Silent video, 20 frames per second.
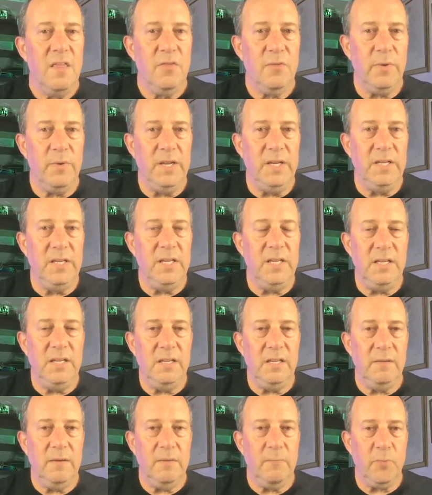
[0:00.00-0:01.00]

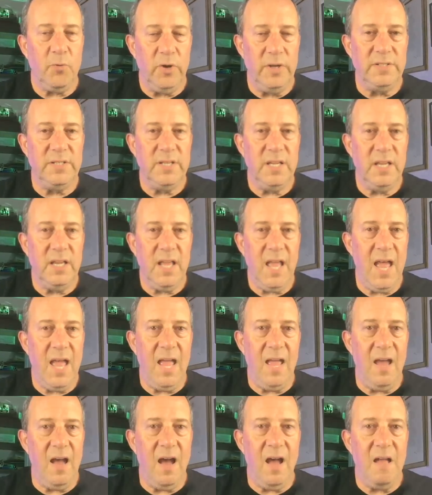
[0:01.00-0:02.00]
3D printing
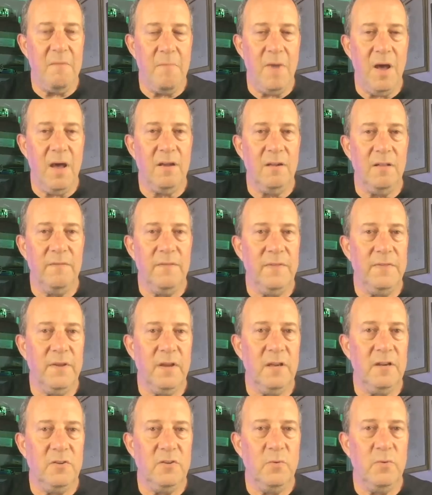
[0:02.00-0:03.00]
AI model that they're
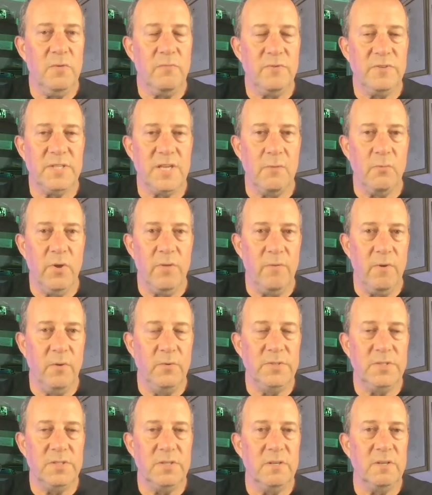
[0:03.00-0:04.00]
going to do with
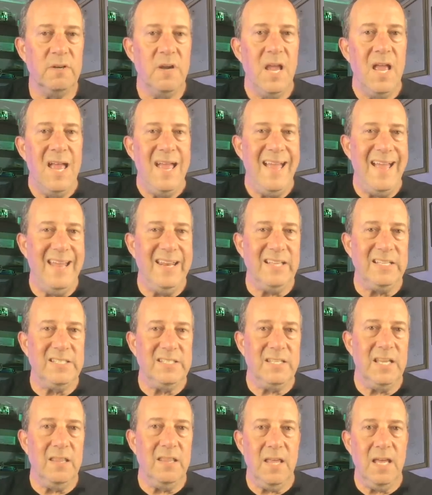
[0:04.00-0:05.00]
Roadster and
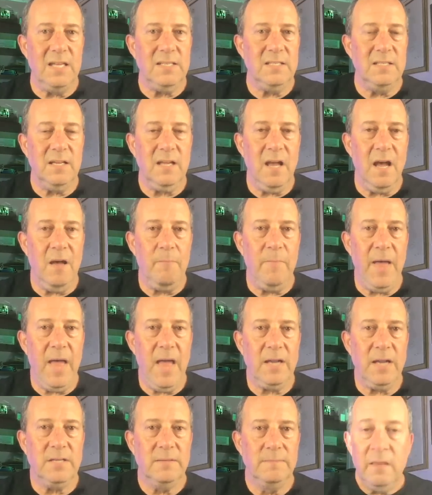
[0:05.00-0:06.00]
extend that to the
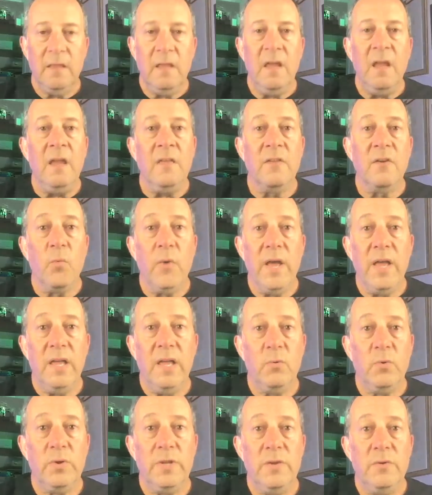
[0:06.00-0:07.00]
compact. Either way, it
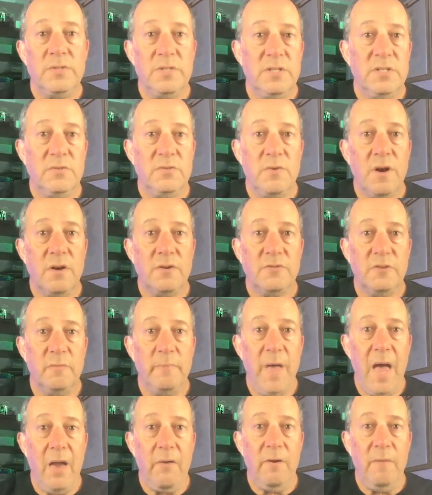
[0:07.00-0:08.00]
will use the structural
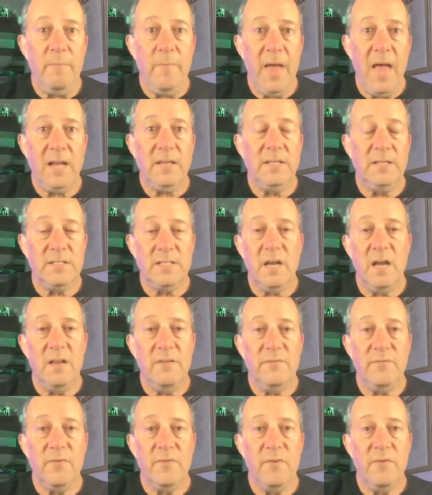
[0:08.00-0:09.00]
battery pack designed
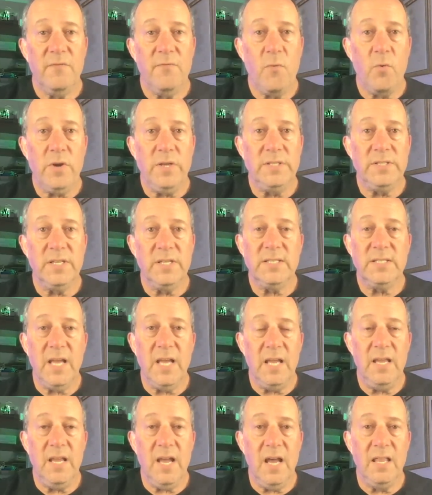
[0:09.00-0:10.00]
for
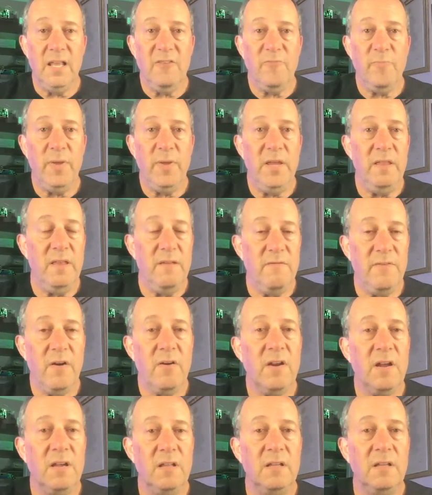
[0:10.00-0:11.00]
4680 LFP. They
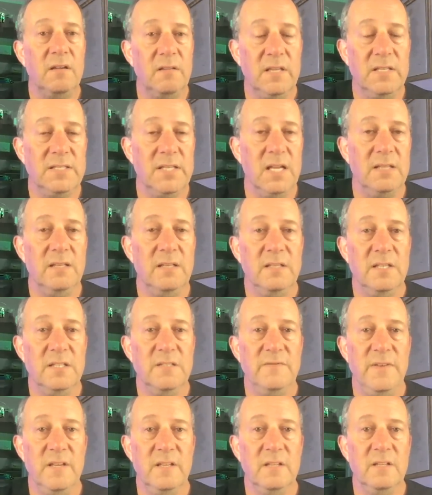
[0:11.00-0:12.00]
very clearly said that this
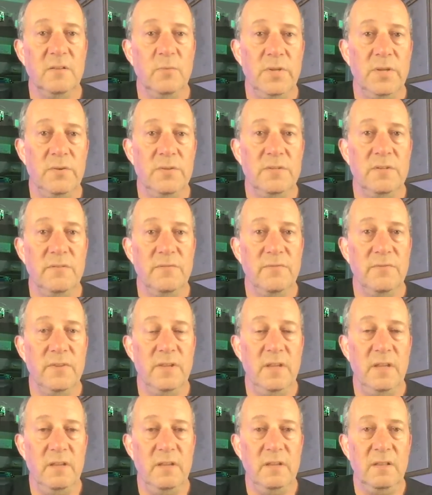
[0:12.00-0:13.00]
vehicle would use
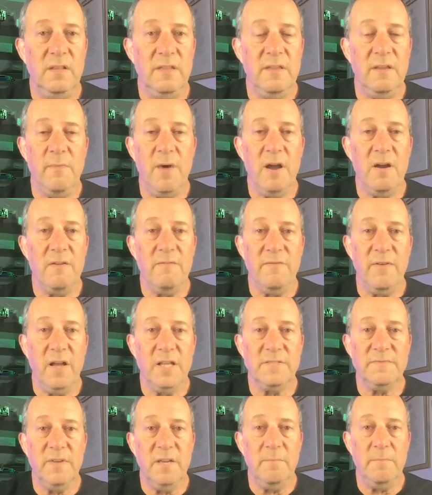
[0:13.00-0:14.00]
the lithium iron
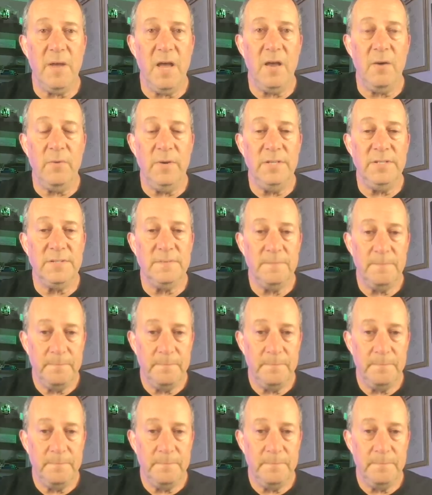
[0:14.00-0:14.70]
phosphate batteries.